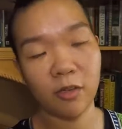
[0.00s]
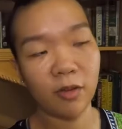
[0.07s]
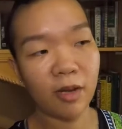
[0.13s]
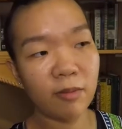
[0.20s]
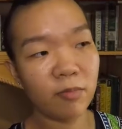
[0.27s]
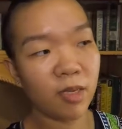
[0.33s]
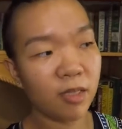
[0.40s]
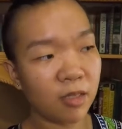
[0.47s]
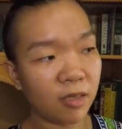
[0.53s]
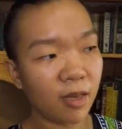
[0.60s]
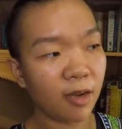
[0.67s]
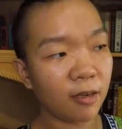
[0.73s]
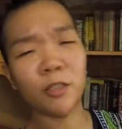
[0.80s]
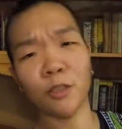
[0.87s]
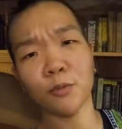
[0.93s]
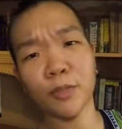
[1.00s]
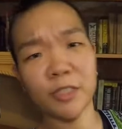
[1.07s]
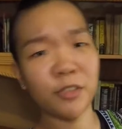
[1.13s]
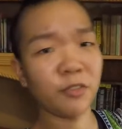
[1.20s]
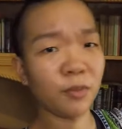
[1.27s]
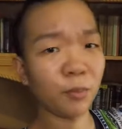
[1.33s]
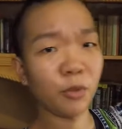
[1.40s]
that means that the
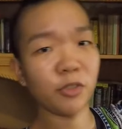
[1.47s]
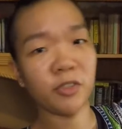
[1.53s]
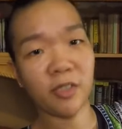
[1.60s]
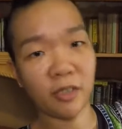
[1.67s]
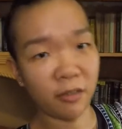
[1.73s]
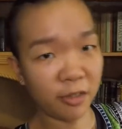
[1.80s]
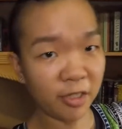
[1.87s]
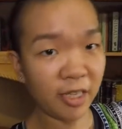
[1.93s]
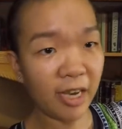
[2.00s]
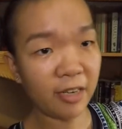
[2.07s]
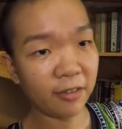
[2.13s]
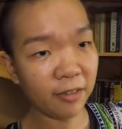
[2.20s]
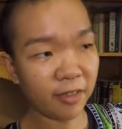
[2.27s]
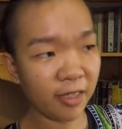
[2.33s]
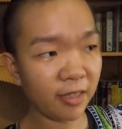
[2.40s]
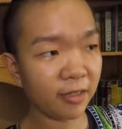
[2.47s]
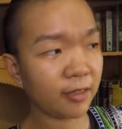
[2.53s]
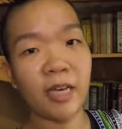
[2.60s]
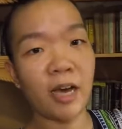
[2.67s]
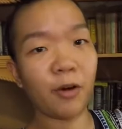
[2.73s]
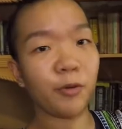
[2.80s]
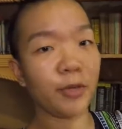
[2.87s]
rest of the books that are scattered there
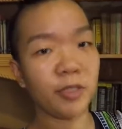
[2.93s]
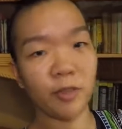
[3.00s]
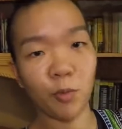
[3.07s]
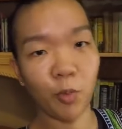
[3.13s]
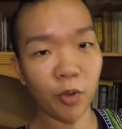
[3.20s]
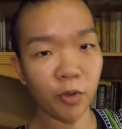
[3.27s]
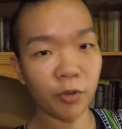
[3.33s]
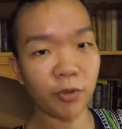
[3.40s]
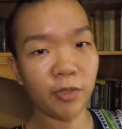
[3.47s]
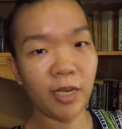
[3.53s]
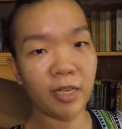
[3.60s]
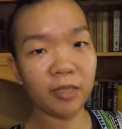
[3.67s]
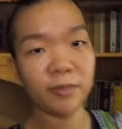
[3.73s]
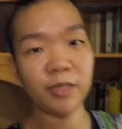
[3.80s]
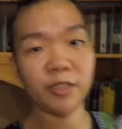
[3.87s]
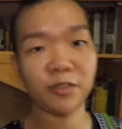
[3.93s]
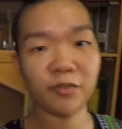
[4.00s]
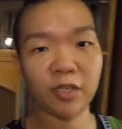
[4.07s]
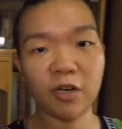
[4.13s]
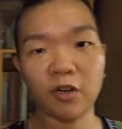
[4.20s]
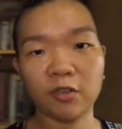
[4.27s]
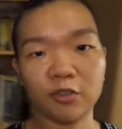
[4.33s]
out in the world, Elements of
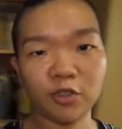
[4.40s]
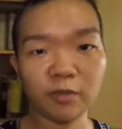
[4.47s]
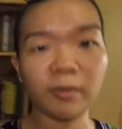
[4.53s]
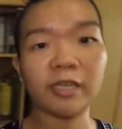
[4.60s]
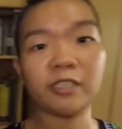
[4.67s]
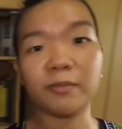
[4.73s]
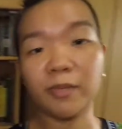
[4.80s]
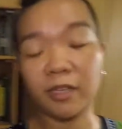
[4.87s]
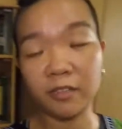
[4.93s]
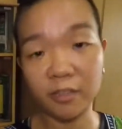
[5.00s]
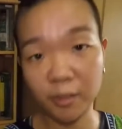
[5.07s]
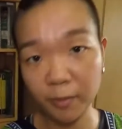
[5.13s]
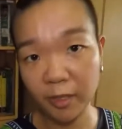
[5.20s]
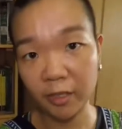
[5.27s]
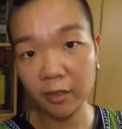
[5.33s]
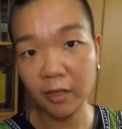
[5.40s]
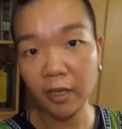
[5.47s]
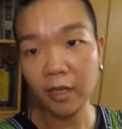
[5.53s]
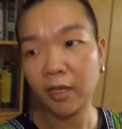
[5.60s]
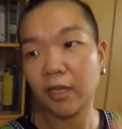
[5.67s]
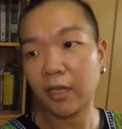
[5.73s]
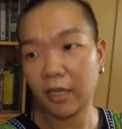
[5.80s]
Ecology by Smith and Smith,
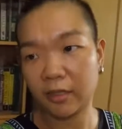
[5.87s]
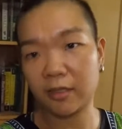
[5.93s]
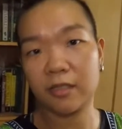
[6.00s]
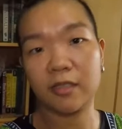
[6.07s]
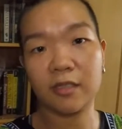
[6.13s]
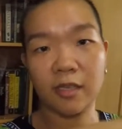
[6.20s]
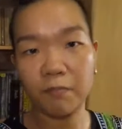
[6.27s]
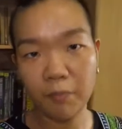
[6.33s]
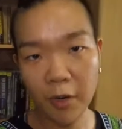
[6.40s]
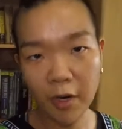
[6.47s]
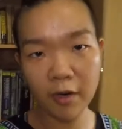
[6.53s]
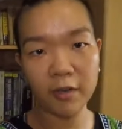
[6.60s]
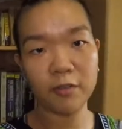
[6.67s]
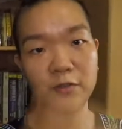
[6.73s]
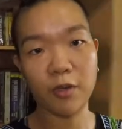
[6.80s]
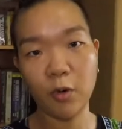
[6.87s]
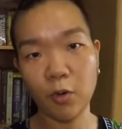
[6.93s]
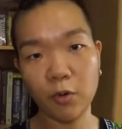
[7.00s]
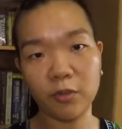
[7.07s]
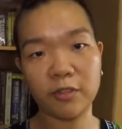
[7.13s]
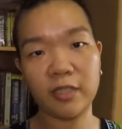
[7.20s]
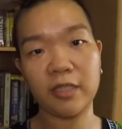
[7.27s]
that's part of the
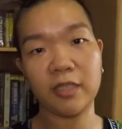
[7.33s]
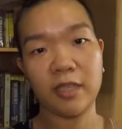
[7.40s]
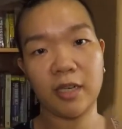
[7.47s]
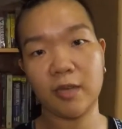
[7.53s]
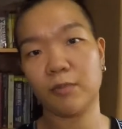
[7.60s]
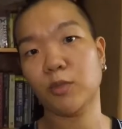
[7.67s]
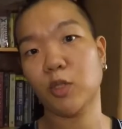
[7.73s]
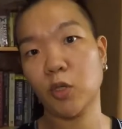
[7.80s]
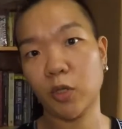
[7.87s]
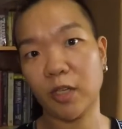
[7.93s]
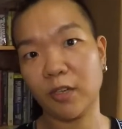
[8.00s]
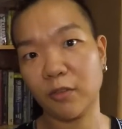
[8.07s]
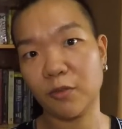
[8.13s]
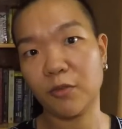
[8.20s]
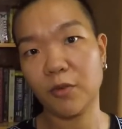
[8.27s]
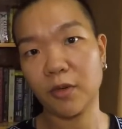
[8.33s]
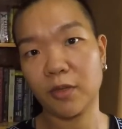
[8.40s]
whole thing that I'm looking for.